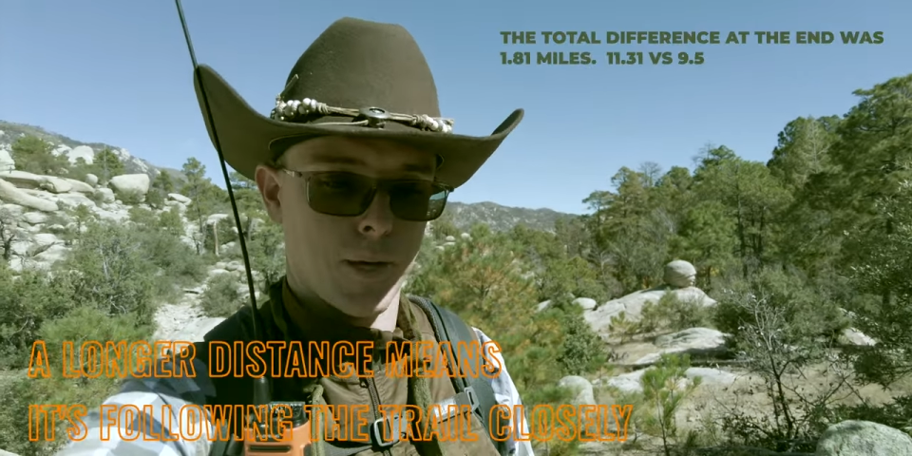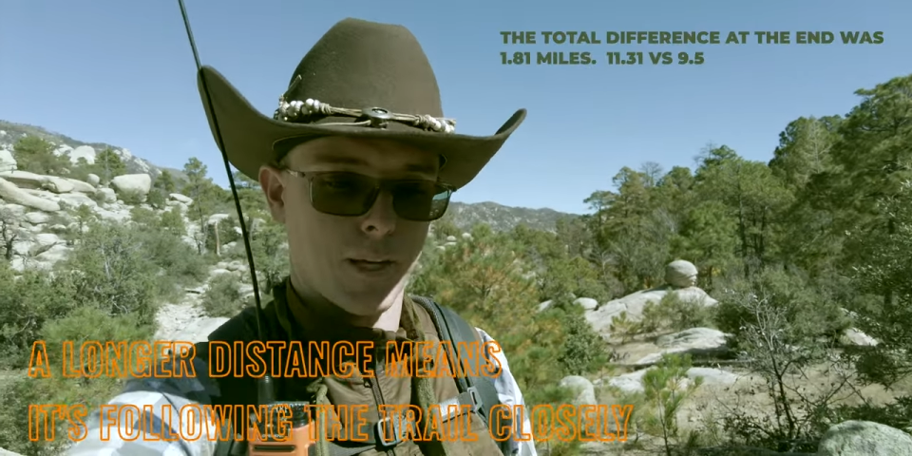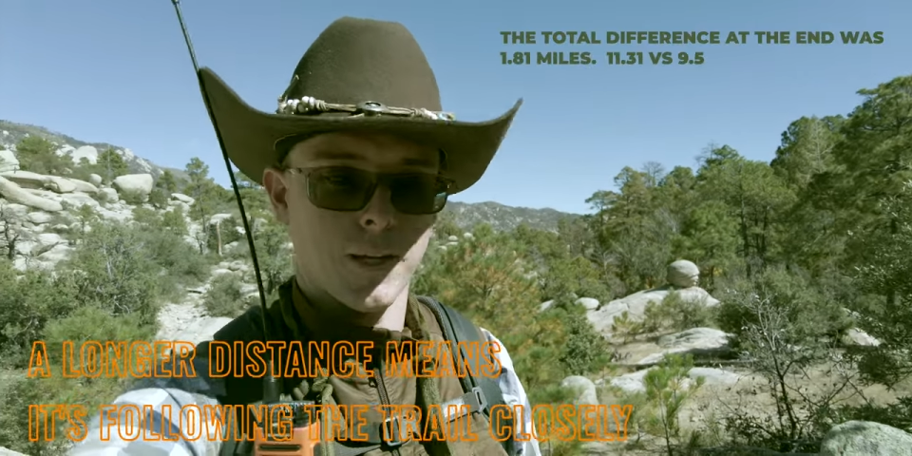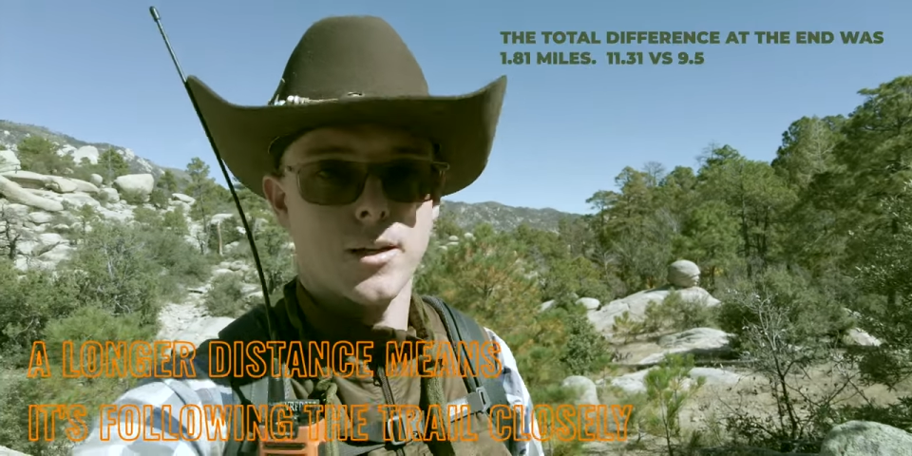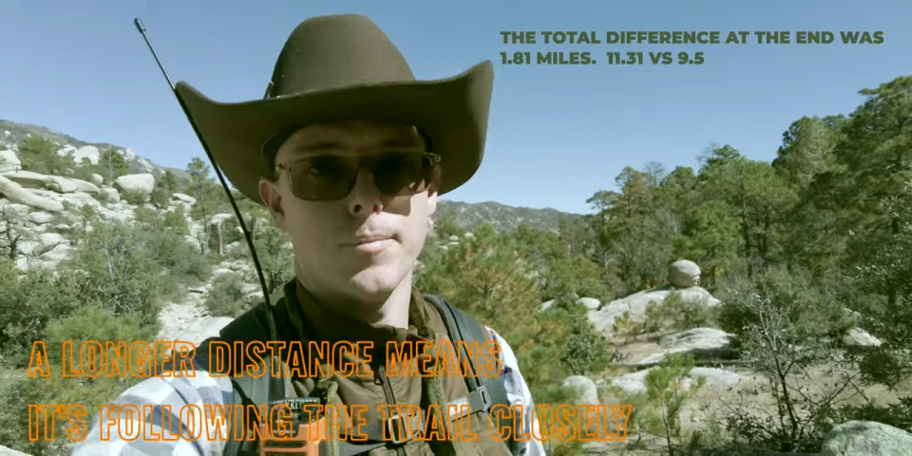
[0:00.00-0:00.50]

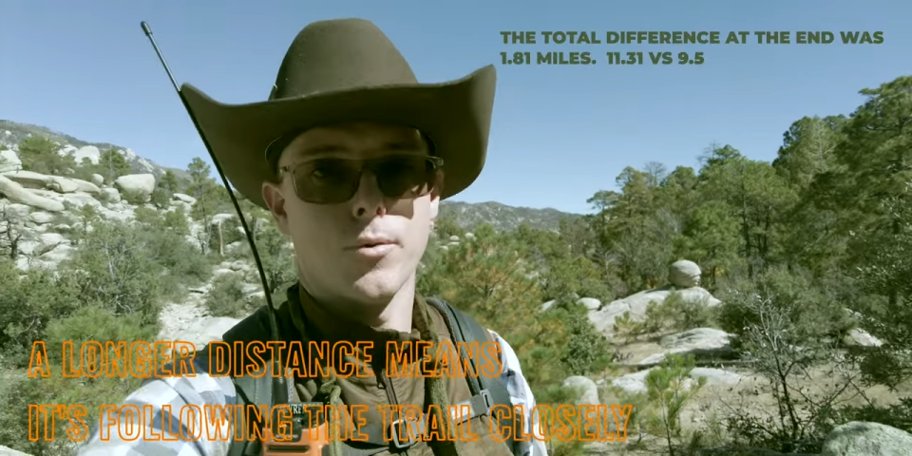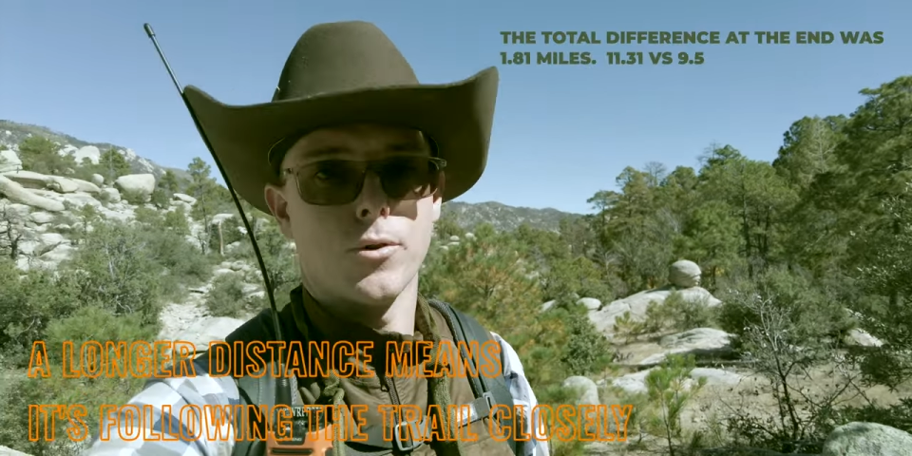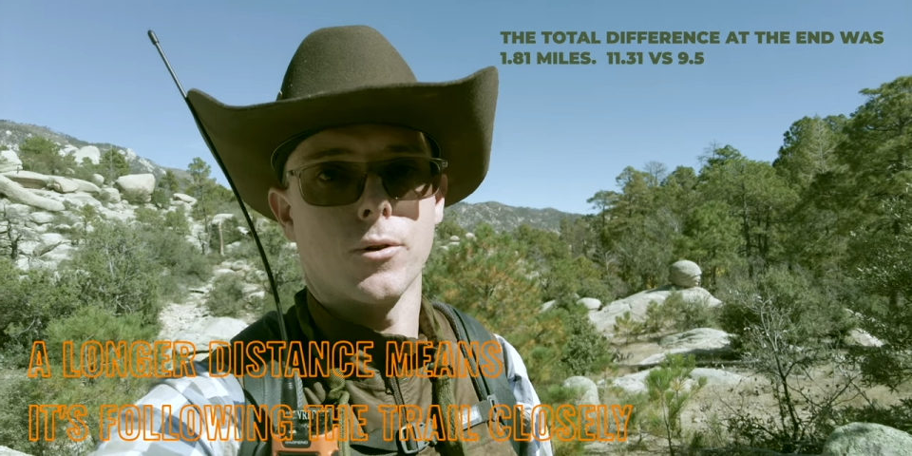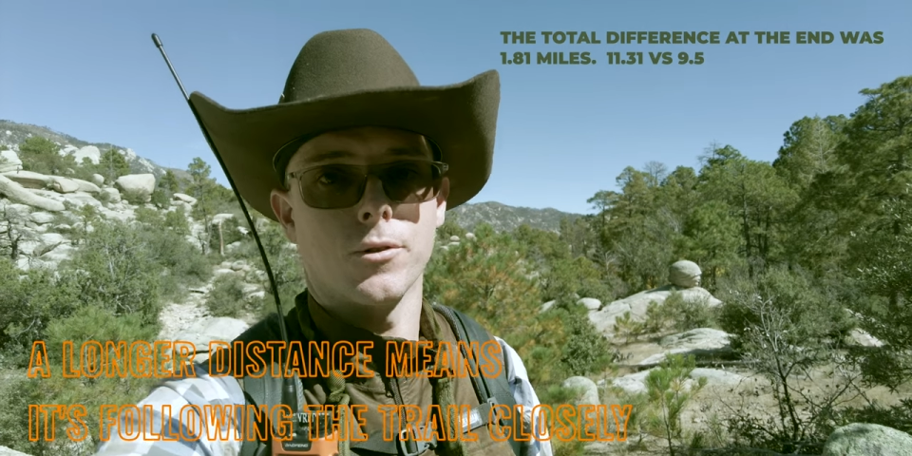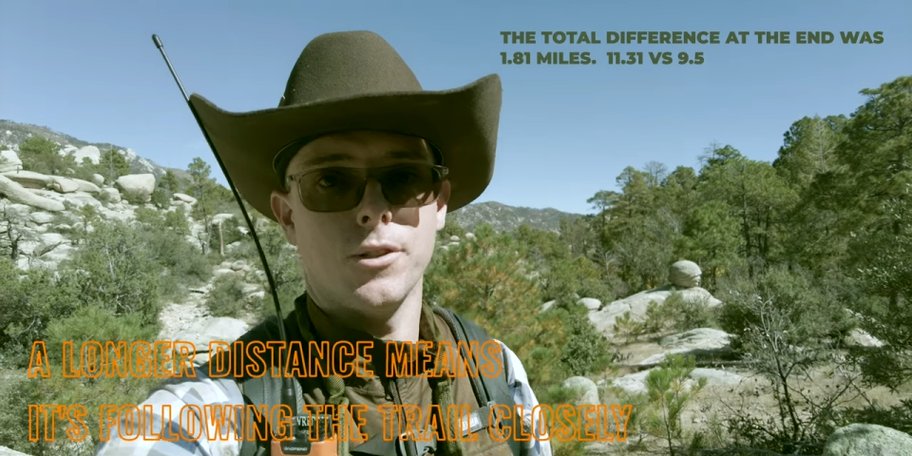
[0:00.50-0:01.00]
picking up
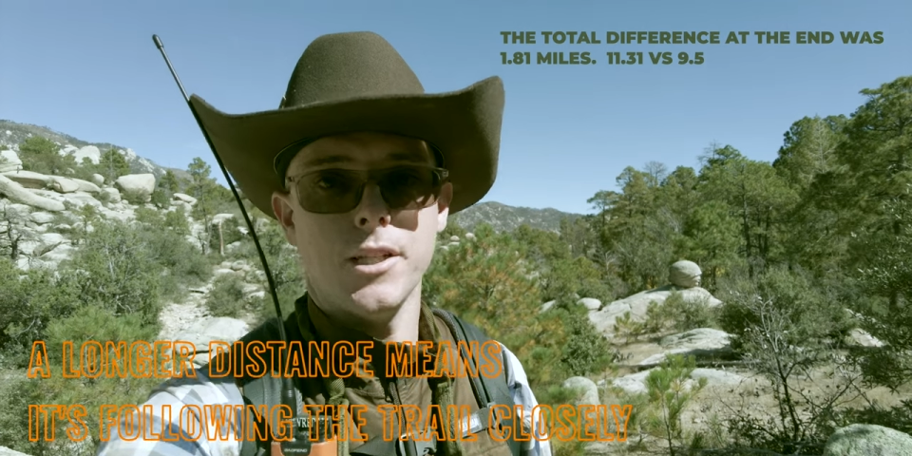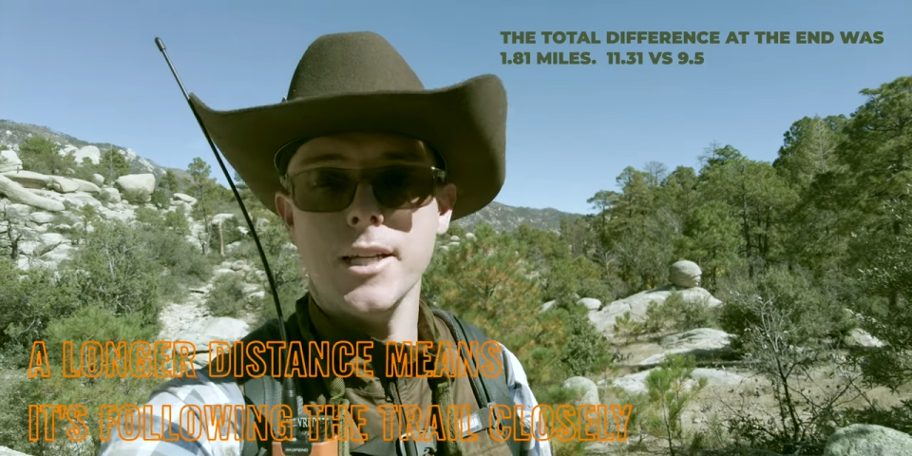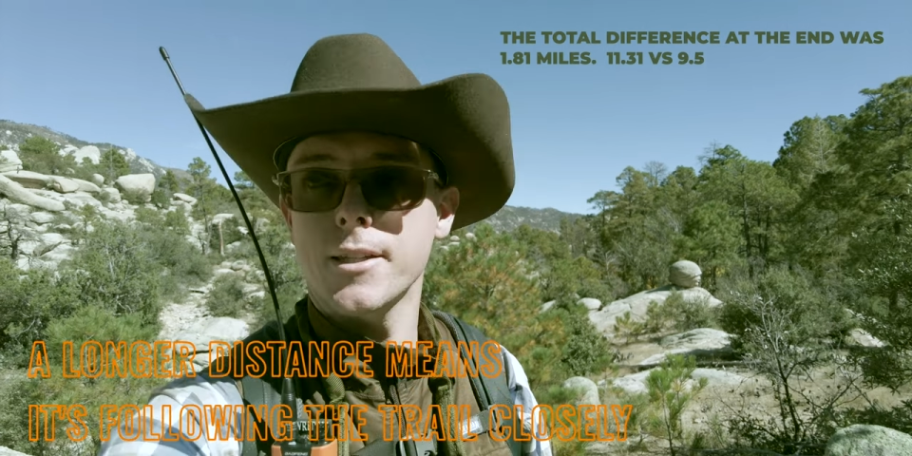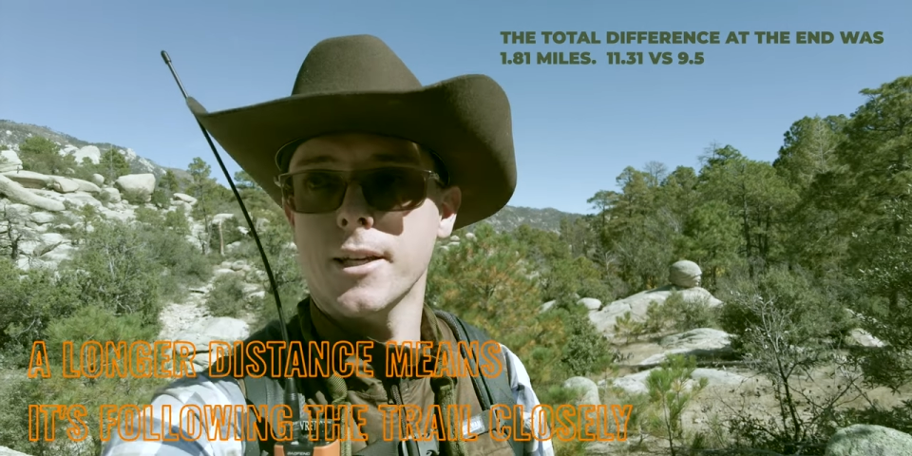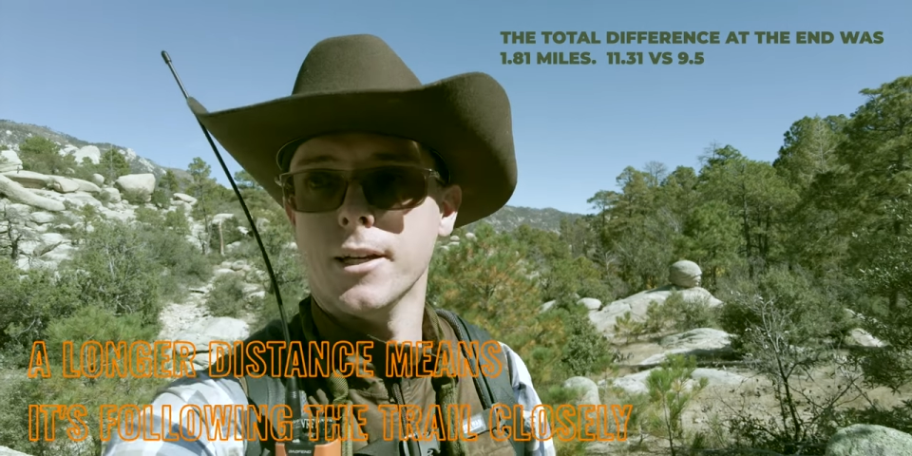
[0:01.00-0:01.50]
more
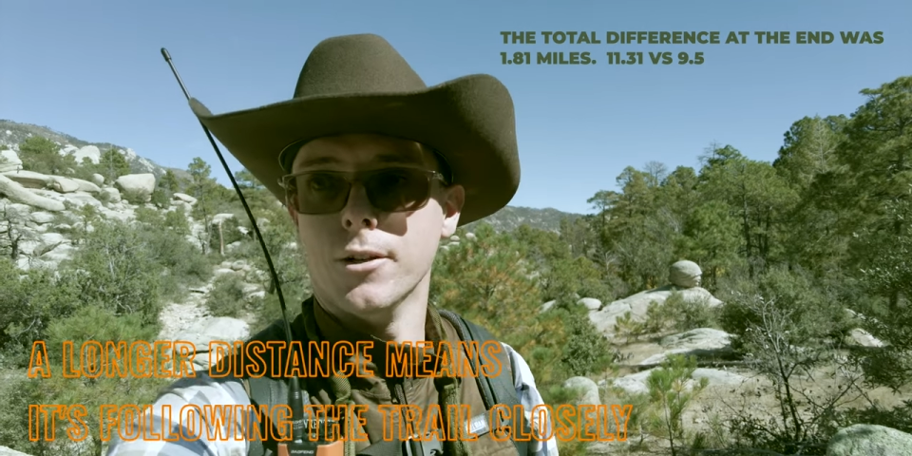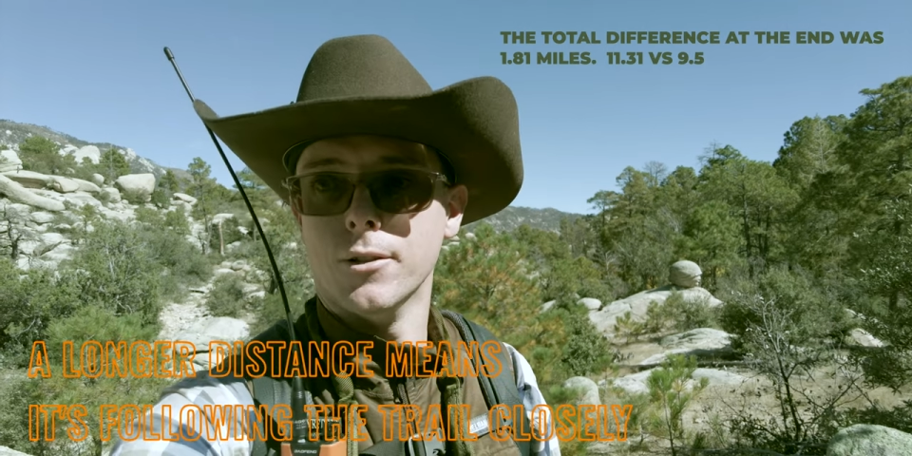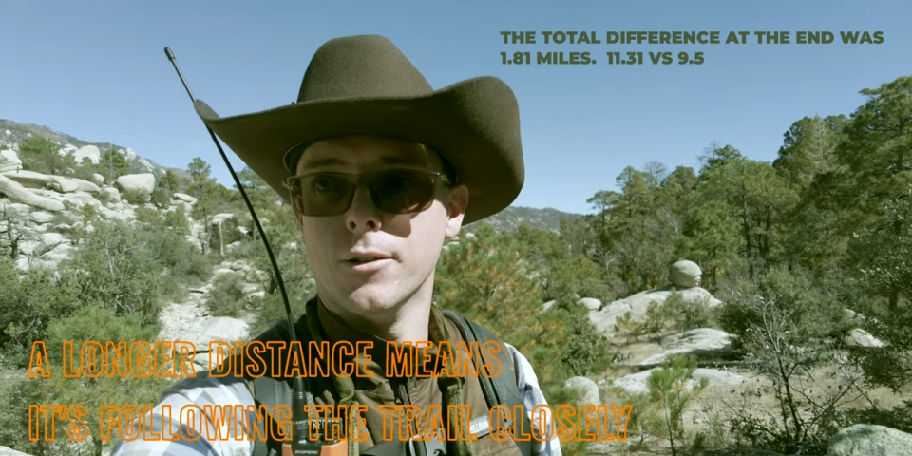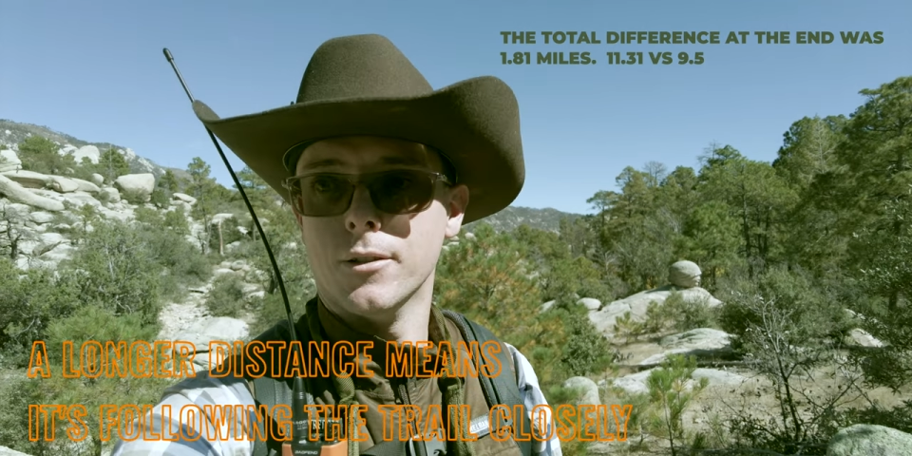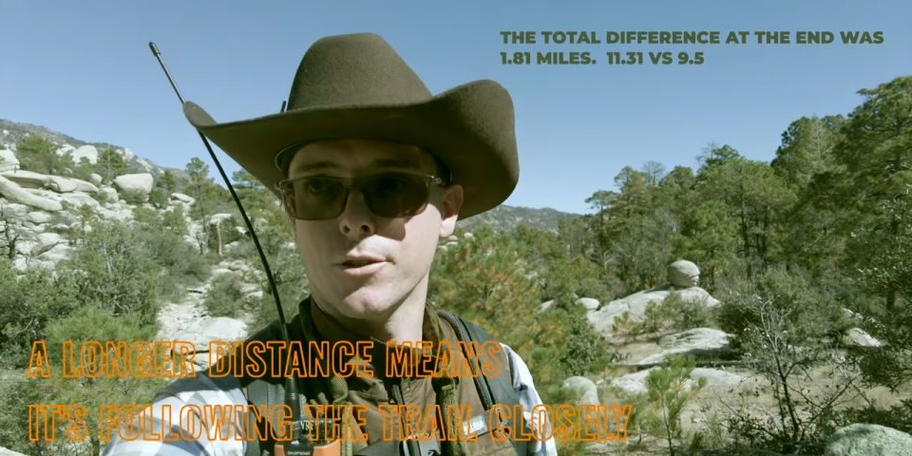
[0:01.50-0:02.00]
detail